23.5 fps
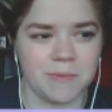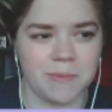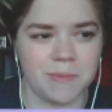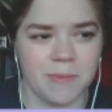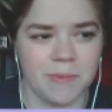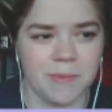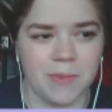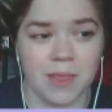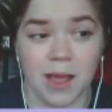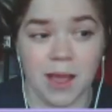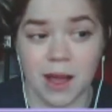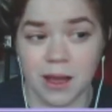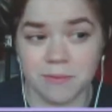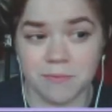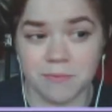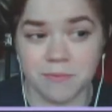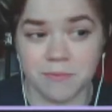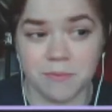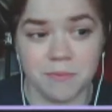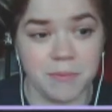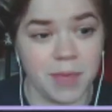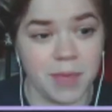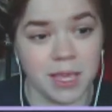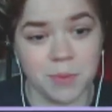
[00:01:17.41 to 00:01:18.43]
not
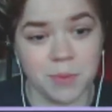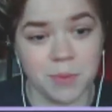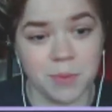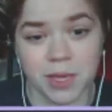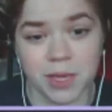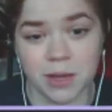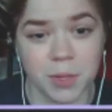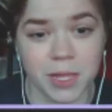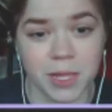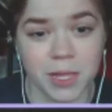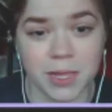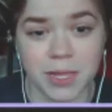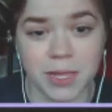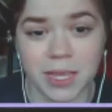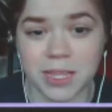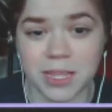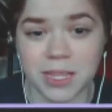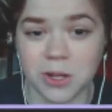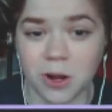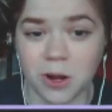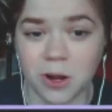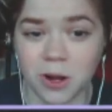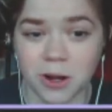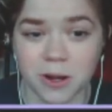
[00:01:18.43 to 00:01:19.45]
make me completely in the
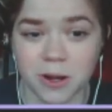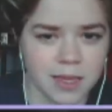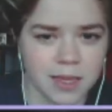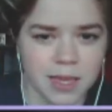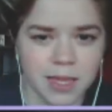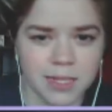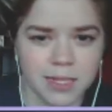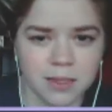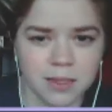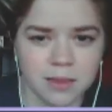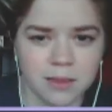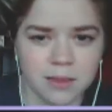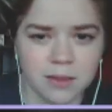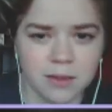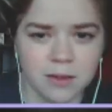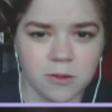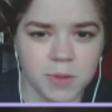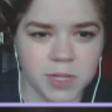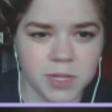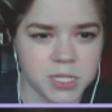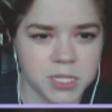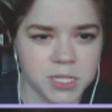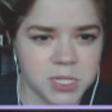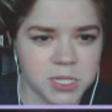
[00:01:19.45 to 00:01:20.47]
dark. It's a little
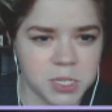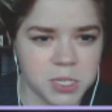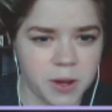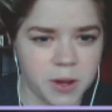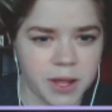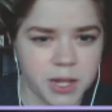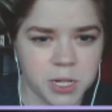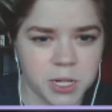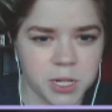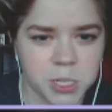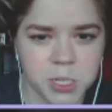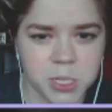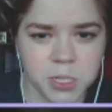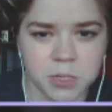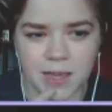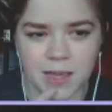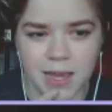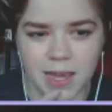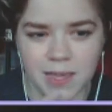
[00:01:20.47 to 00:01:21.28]
bit stretched.